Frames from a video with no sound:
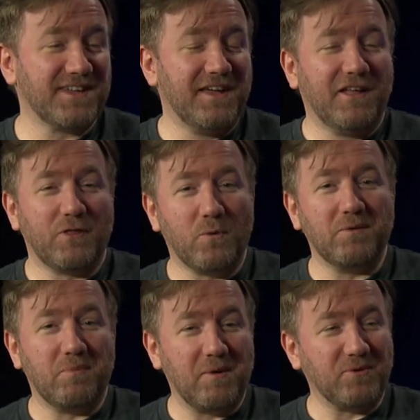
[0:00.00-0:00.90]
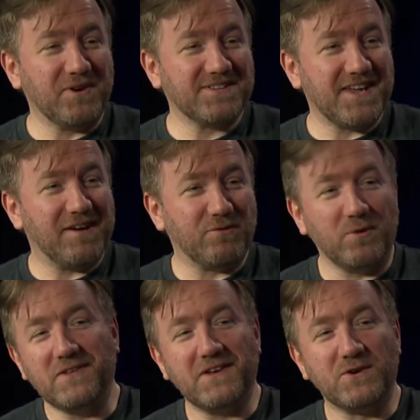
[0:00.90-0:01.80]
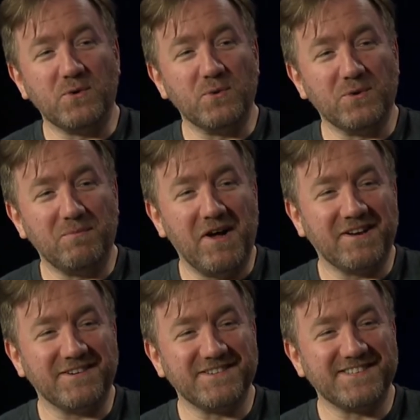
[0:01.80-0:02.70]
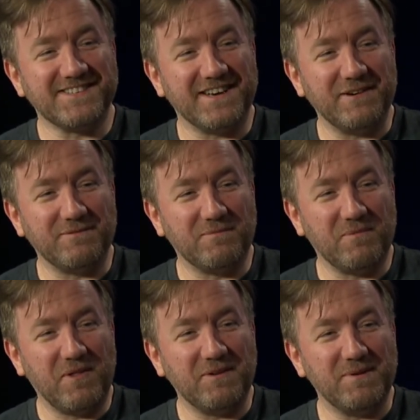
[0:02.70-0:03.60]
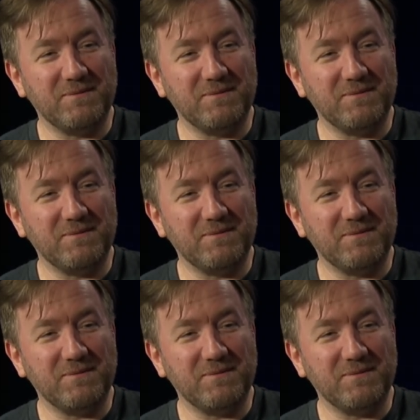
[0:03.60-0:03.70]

Yeah. The one bummer is I have really cool monitors, and I like yeah.